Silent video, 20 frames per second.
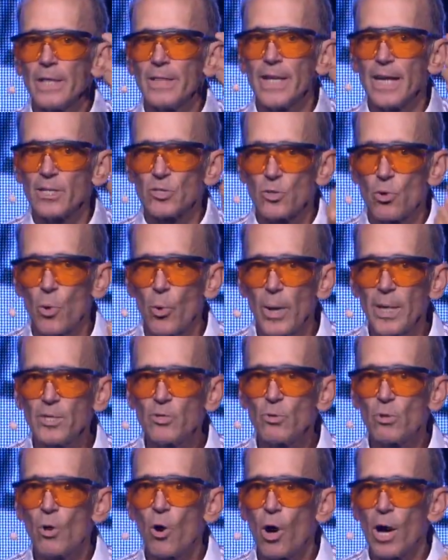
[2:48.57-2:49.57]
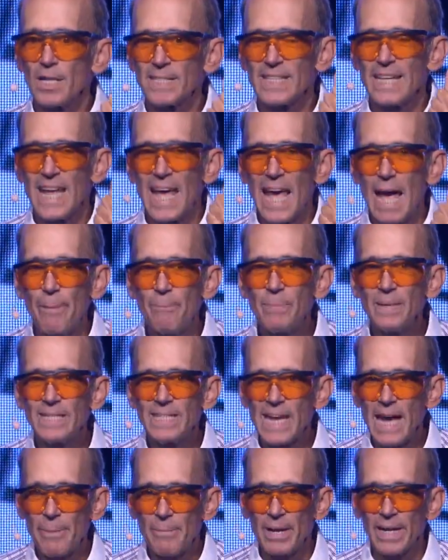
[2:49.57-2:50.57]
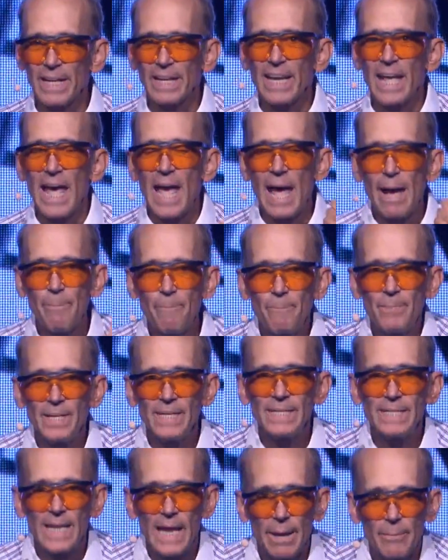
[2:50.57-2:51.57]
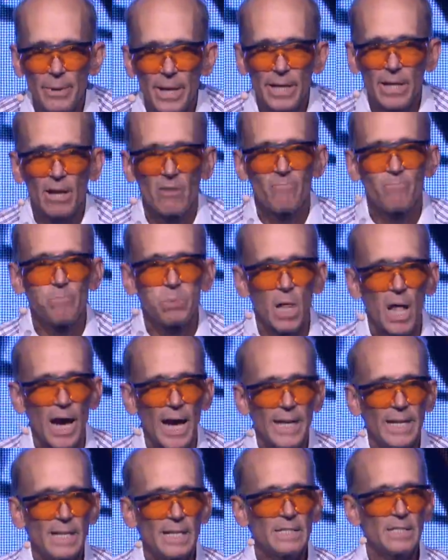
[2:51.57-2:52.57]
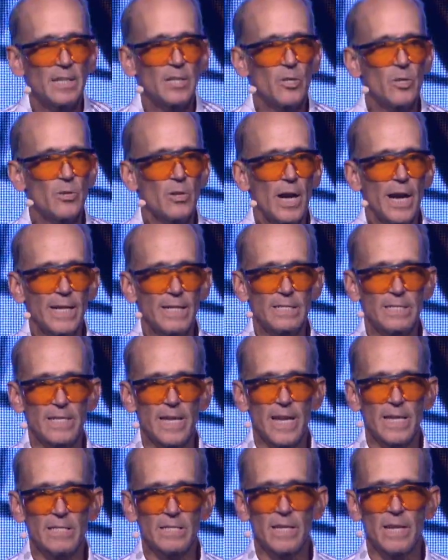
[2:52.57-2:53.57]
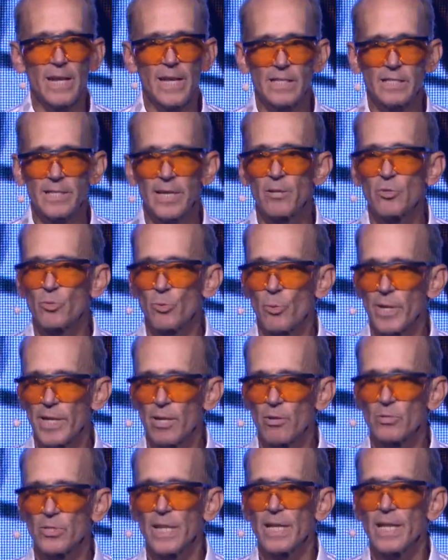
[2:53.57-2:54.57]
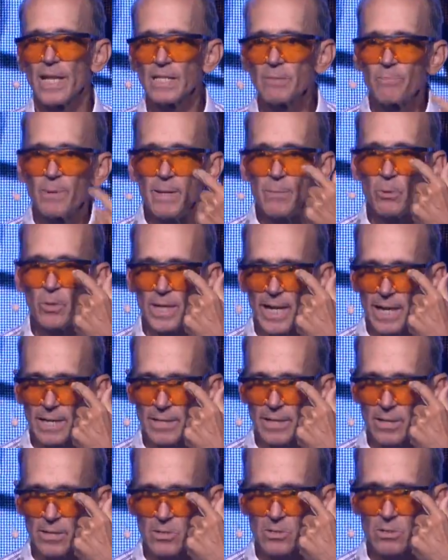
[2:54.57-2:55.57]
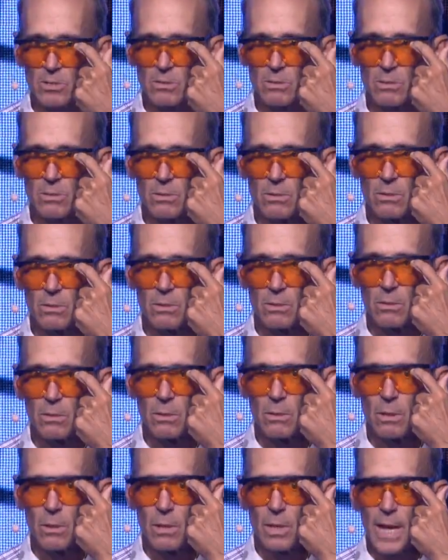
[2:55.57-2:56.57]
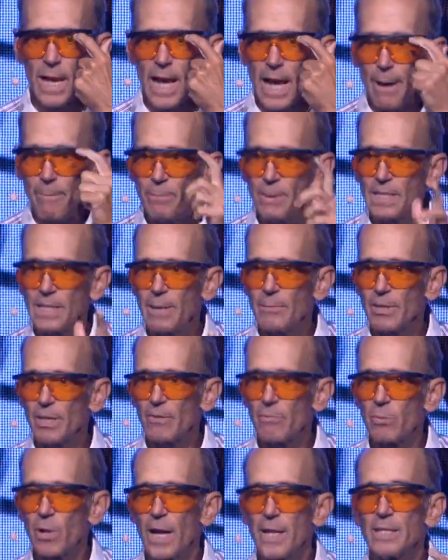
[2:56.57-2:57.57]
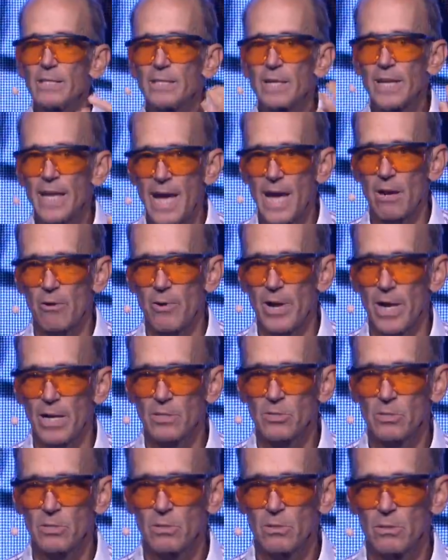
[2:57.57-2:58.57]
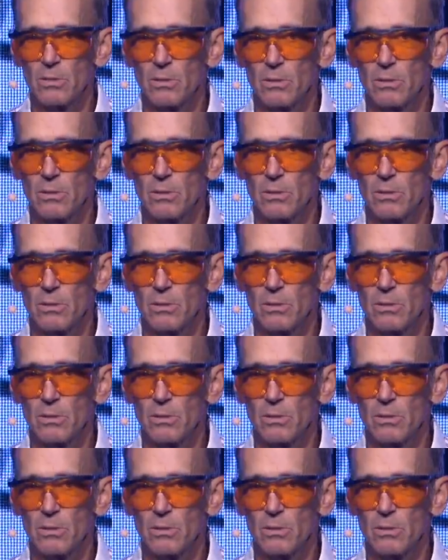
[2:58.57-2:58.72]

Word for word: that is going to cause an epidemic, an epidemic of blindness in the United States in the next 10 or 20 years, unless people get this. Epidemic of blindness and cataracts.